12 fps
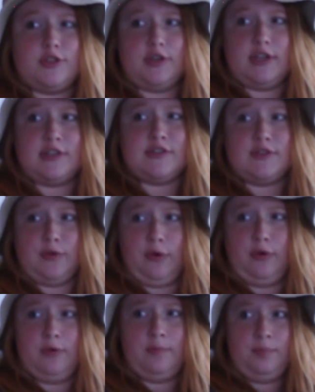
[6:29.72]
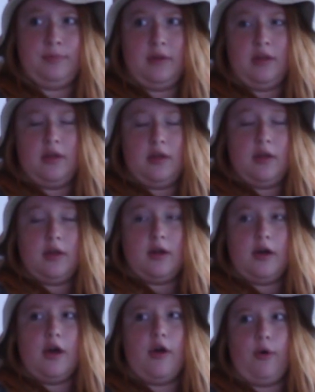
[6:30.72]
during school.
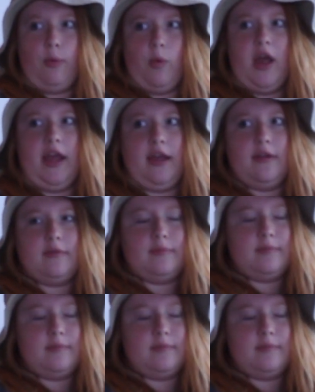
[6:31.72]
Oh, wait.